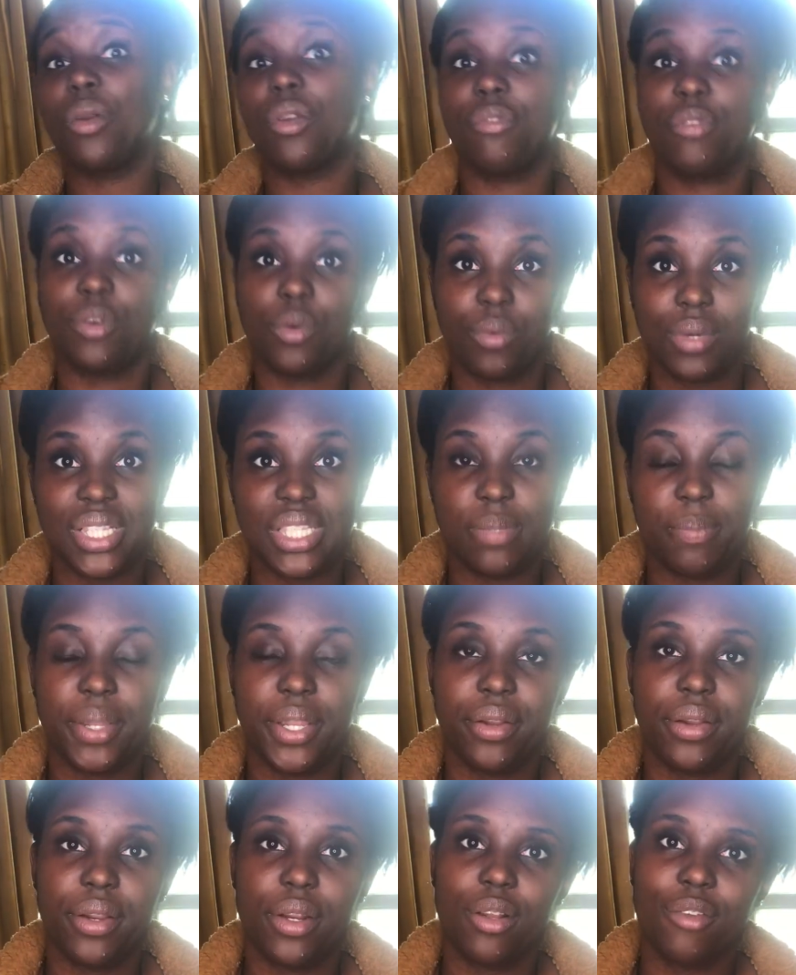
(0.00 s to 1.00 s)
of a rest
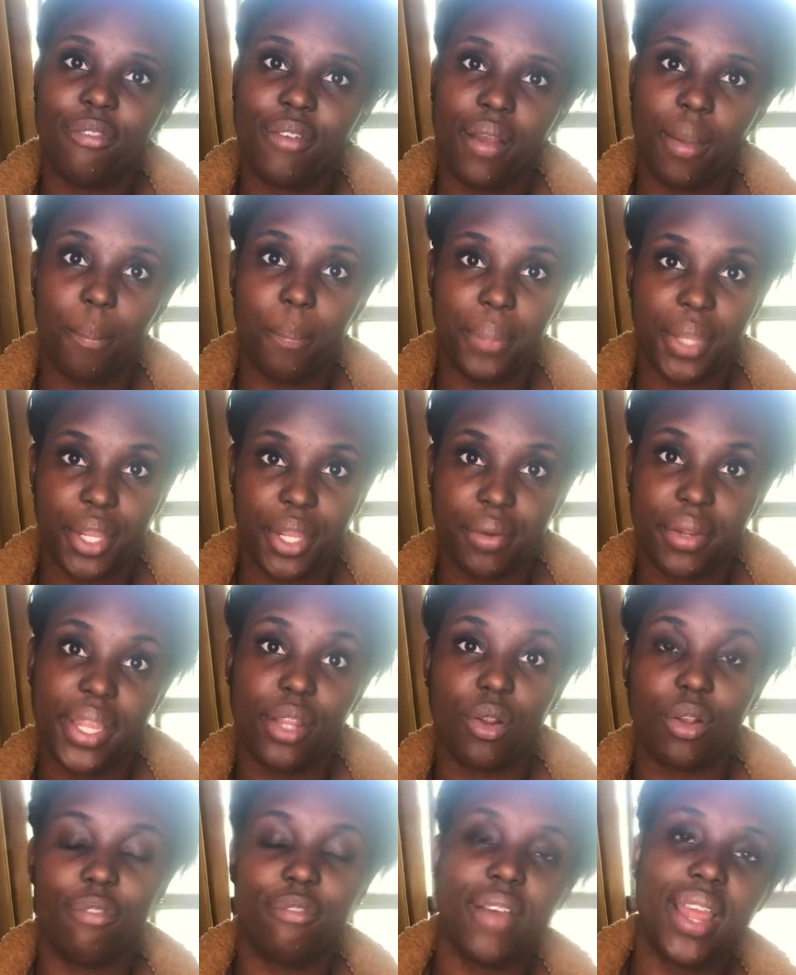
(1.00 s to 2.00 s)
period,
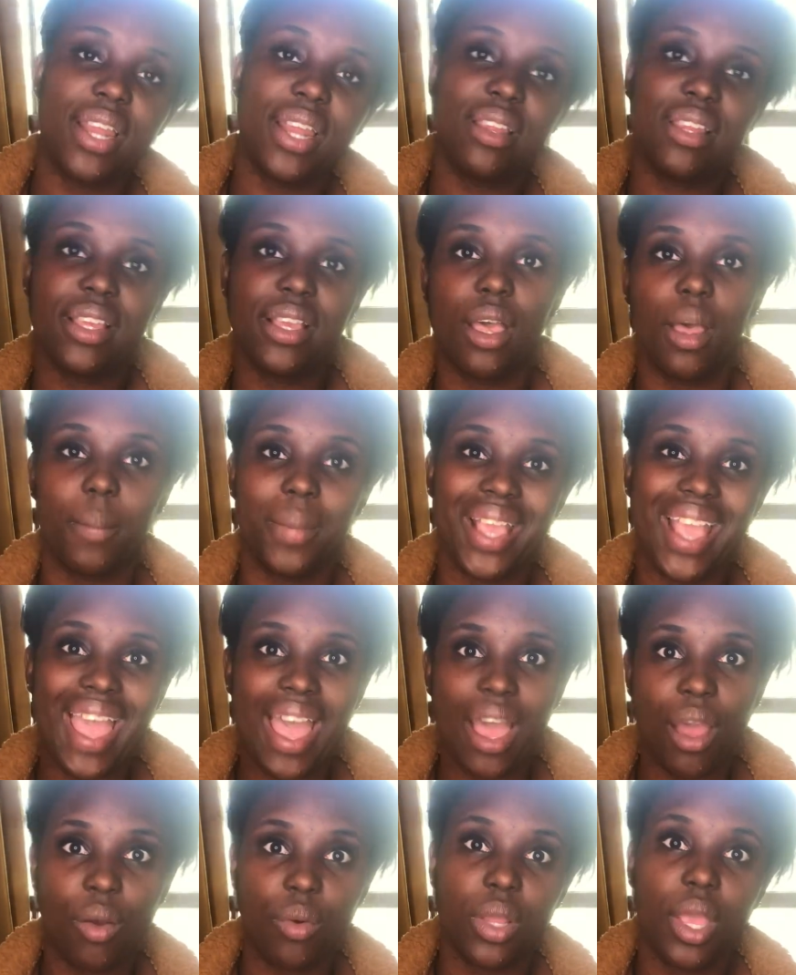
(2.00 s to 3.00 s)
or finally coming
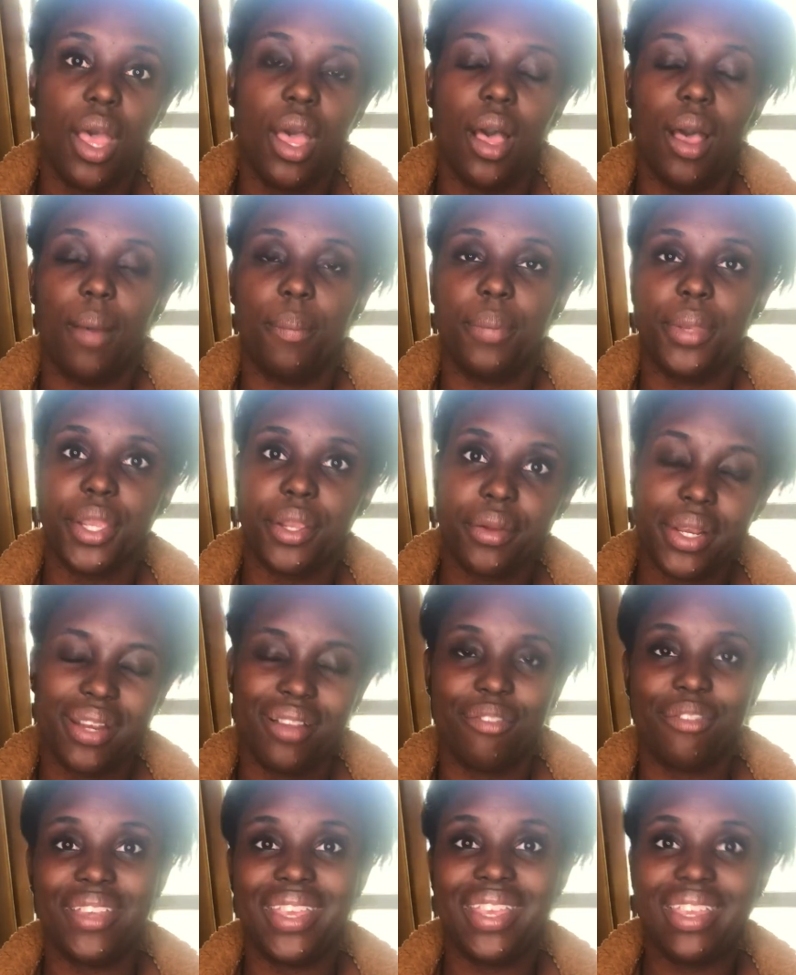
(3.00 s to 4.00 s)
out a period
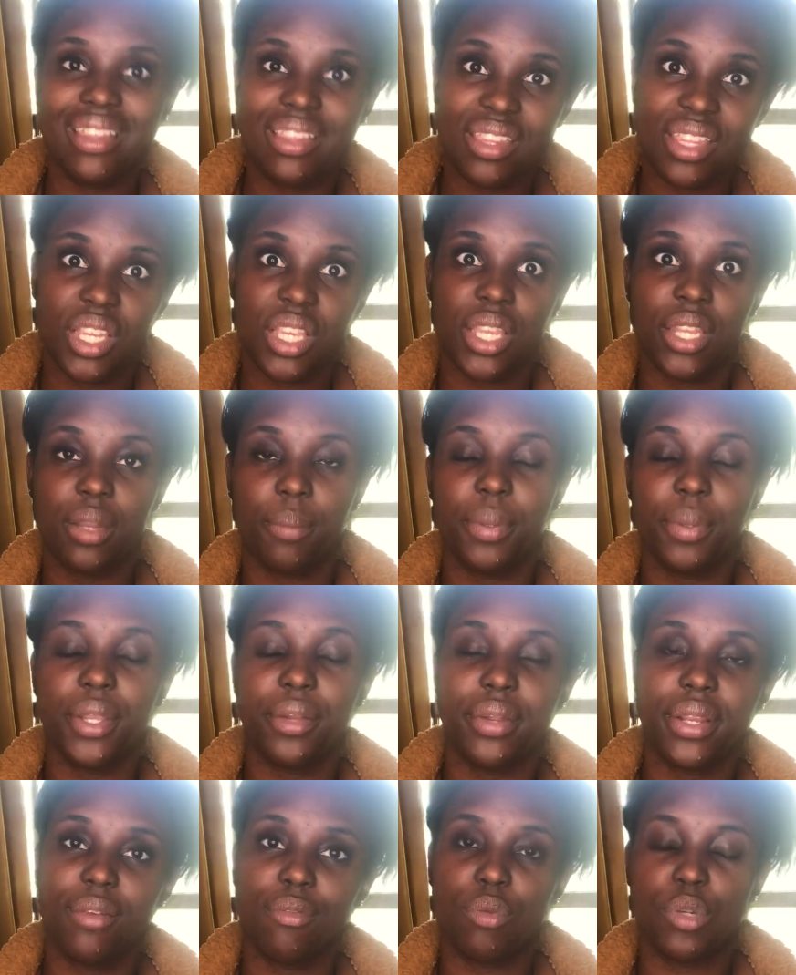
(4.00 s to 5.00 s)
of healing and a
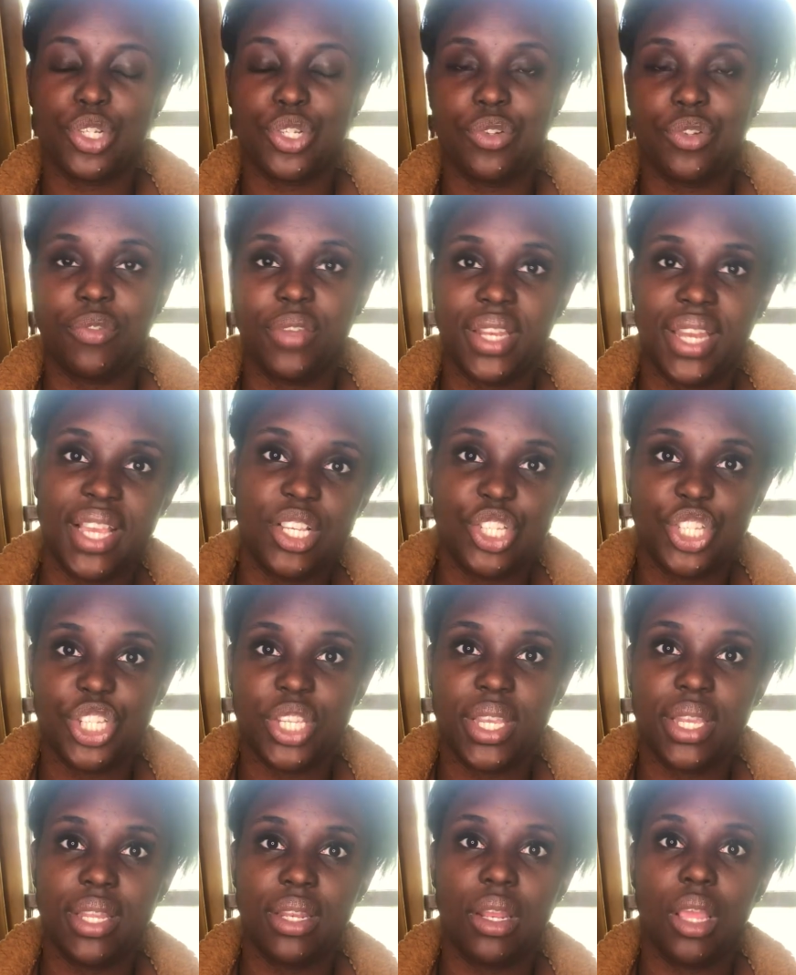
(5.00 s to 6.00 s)
period of
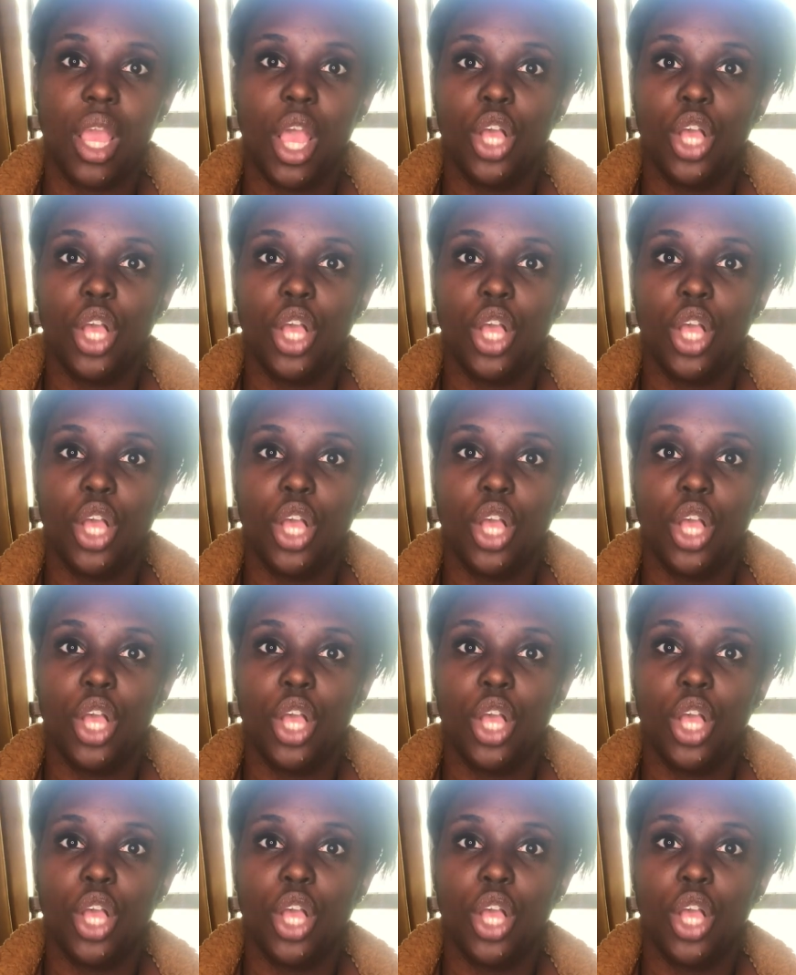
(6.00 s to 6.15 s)
rejuvenation.